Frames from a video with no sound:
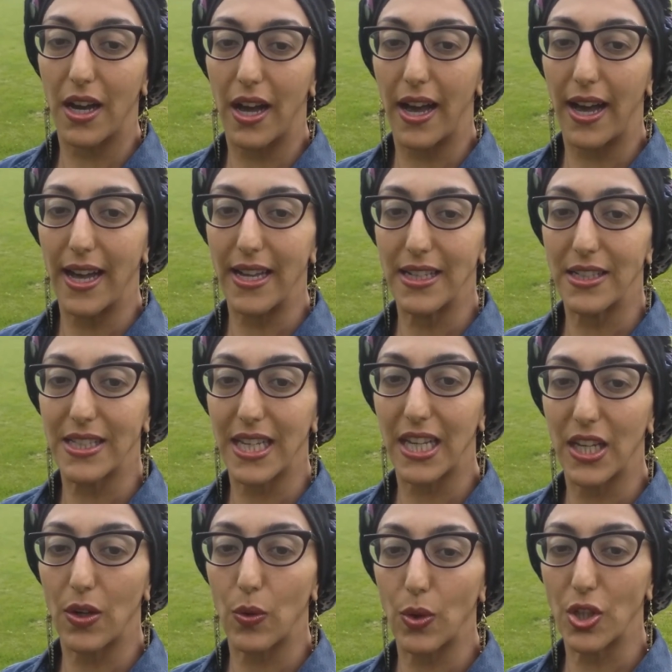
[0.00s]
And
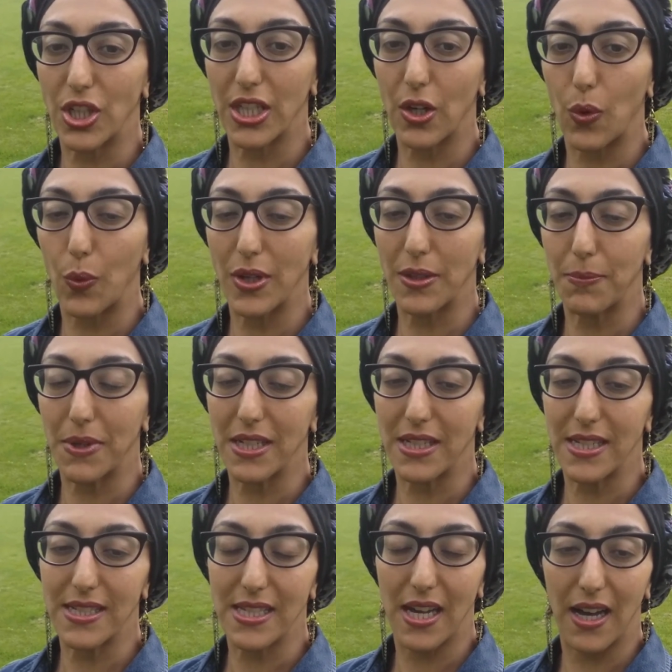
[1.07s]
he or she always
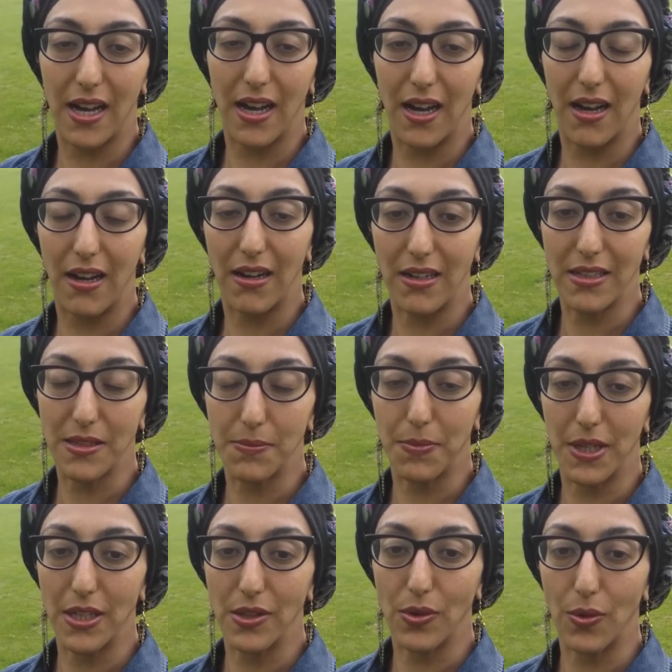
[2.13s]
butters her
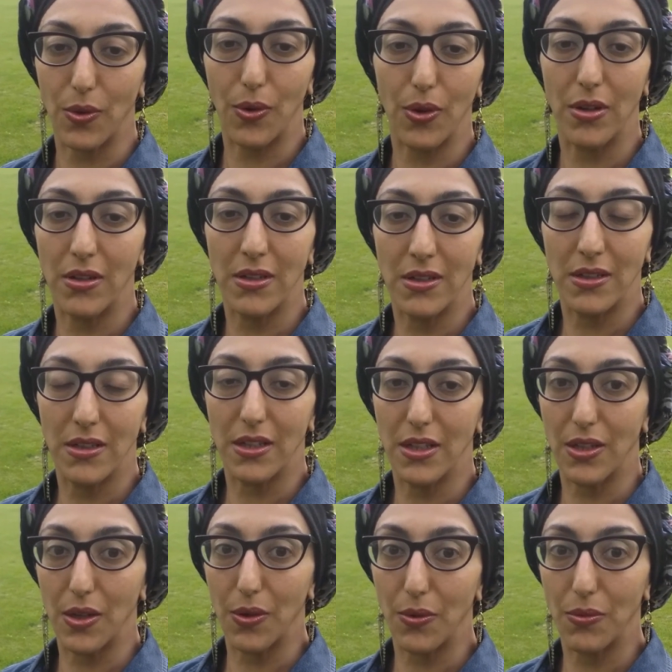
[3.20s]
husband or,
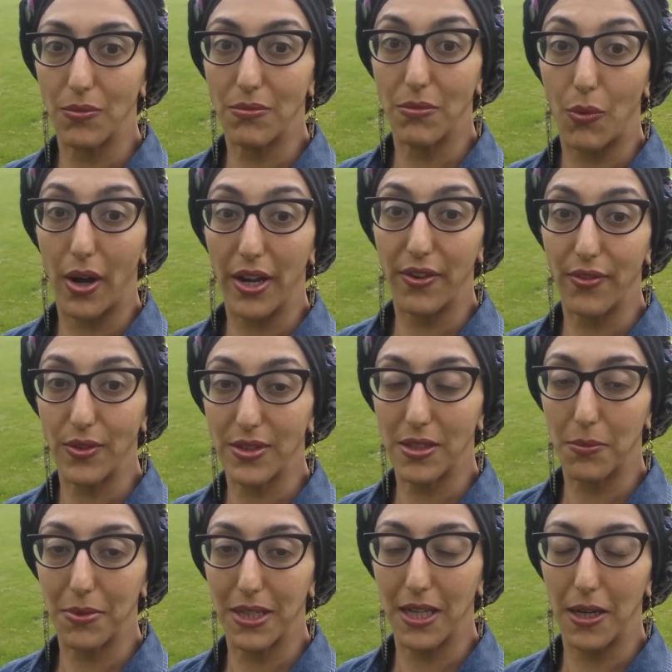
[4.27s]
wife or
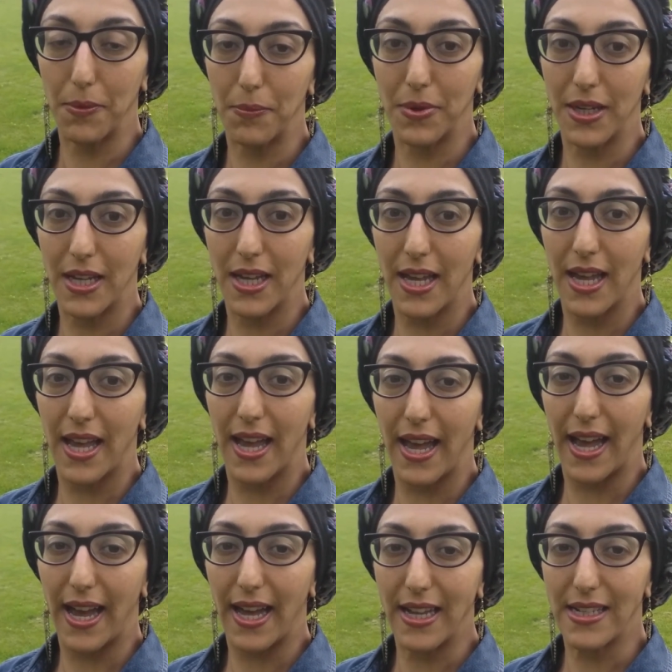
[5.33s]
somebody up.
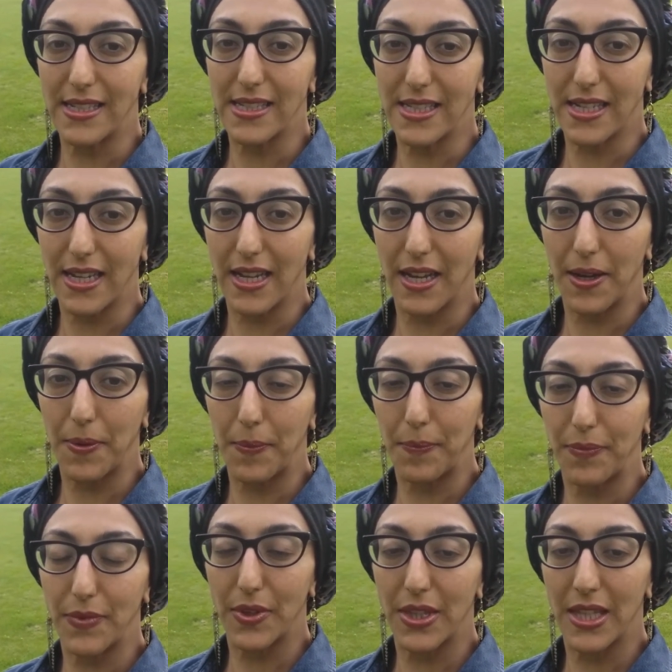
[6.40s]
And
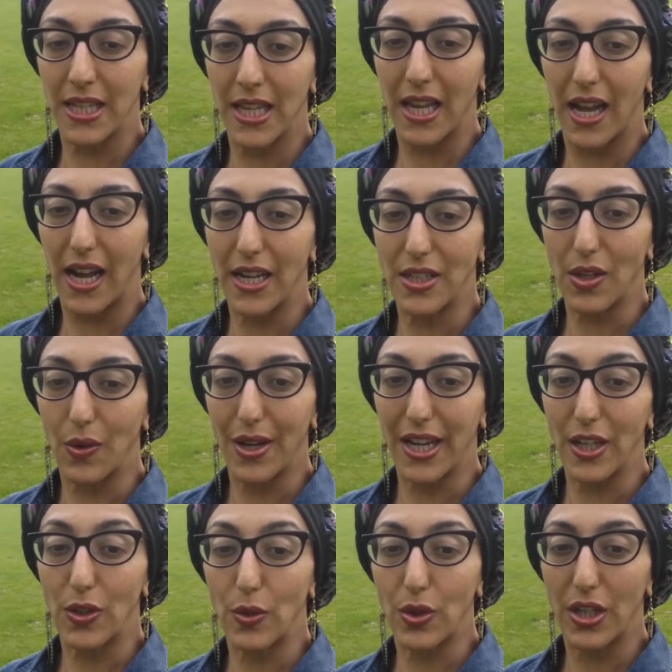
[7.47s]
I don't
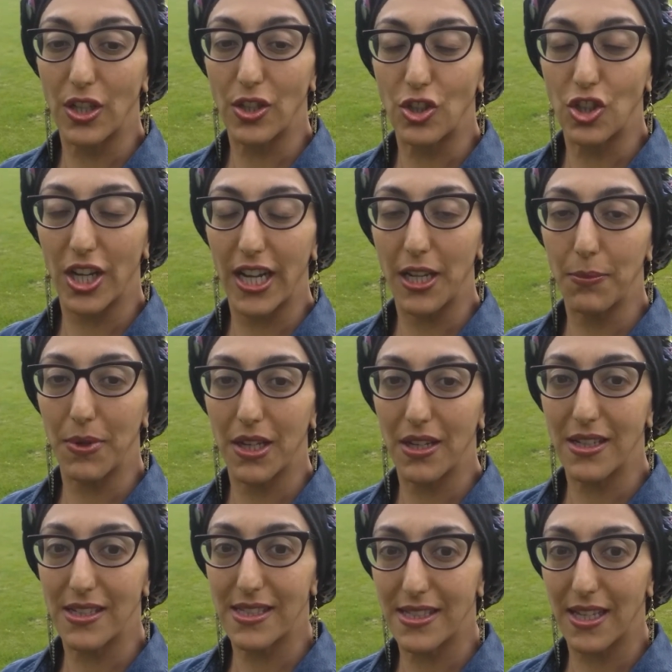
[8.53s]
like talking to Jane
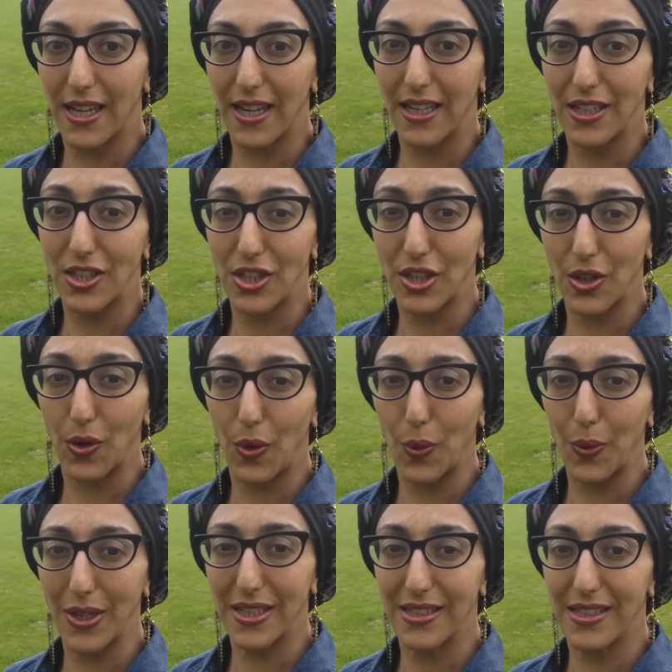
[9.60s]
because she
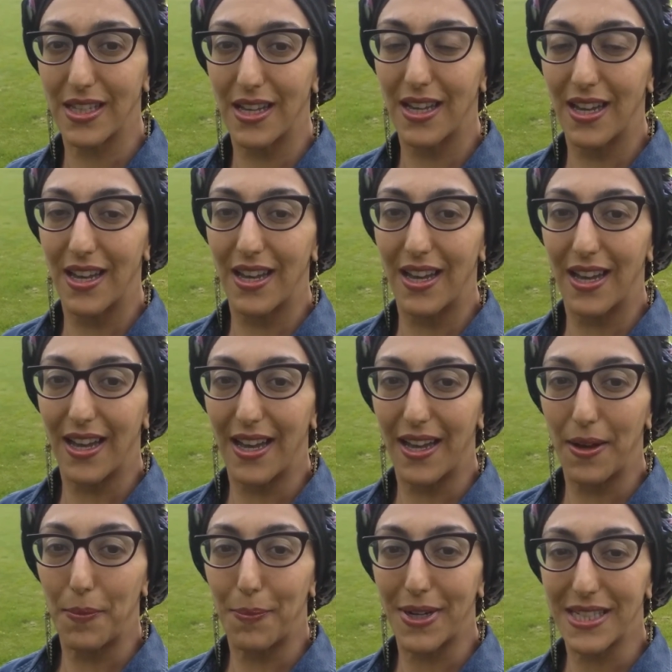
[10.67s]
always
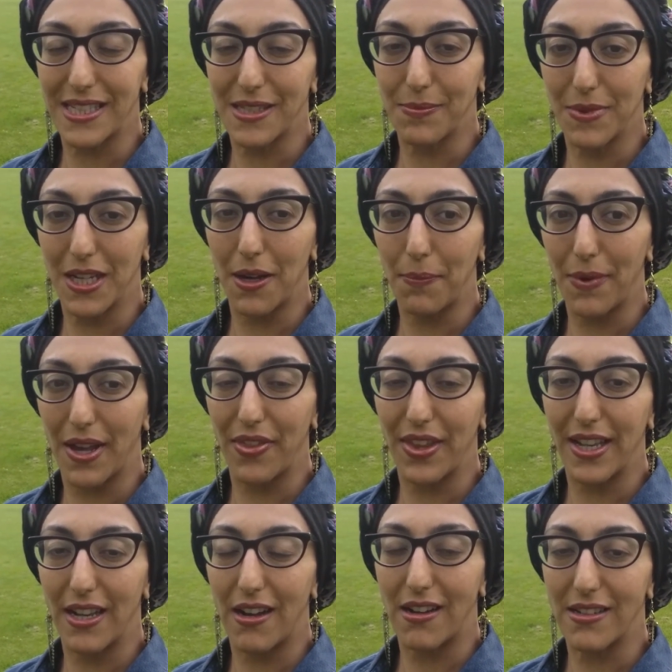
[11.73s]
butters me up and
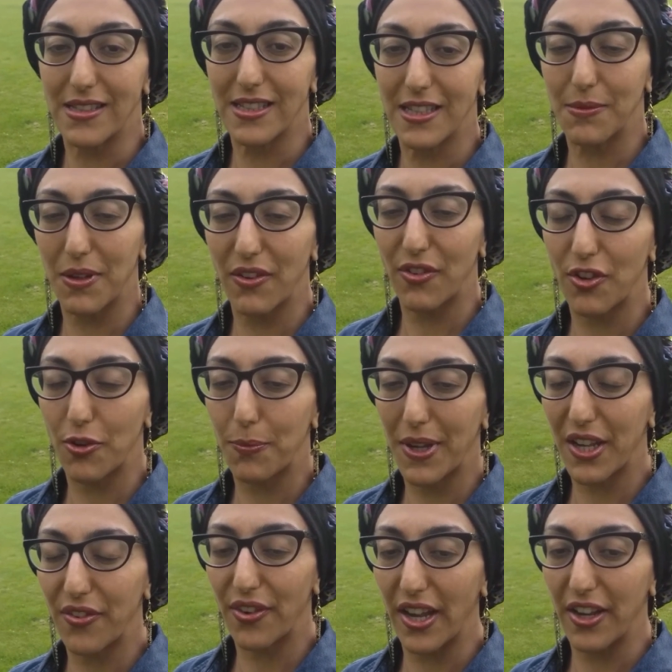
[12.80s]
then asks me for a
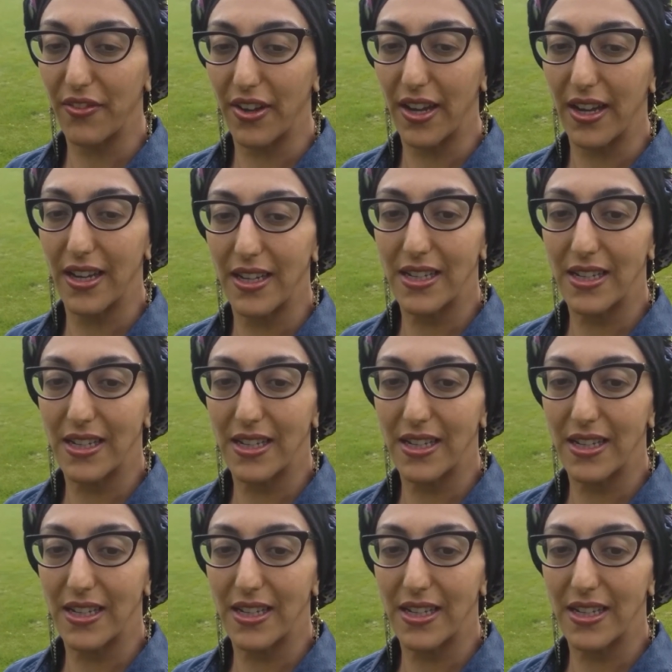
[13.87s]
big favor.